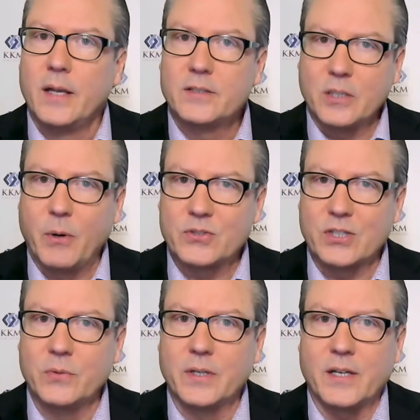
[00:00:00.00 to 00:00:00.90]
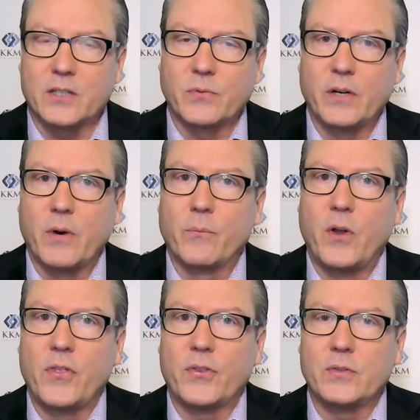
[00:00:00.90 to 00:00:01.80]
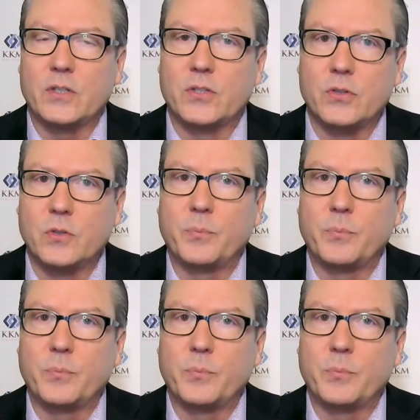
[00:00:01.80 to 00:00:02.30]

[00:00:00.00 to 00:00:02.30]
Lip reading: SIBO SKEW Index right around 132,